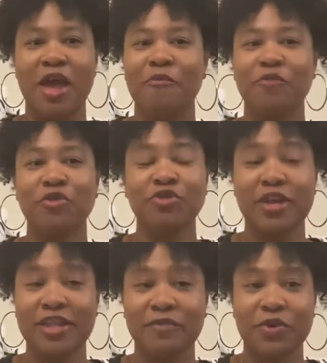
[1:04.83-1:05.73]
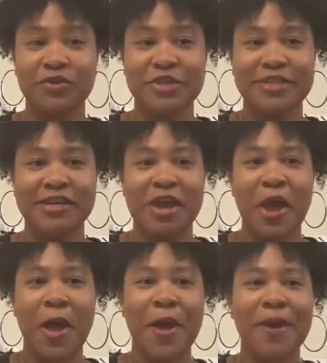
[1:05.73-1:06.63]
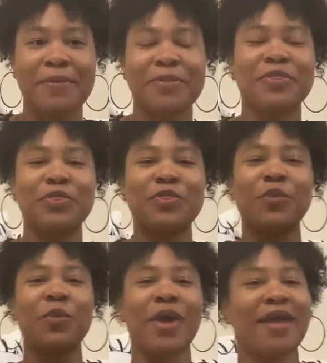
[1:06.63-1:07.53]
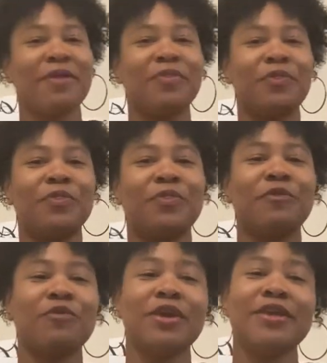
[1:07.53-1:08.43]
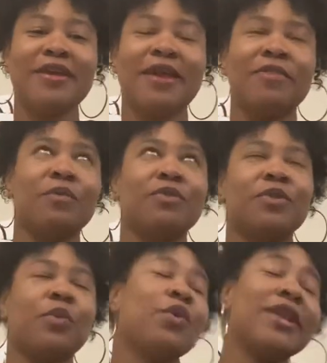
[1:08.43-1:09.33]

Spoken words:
first things first, the way the re and the what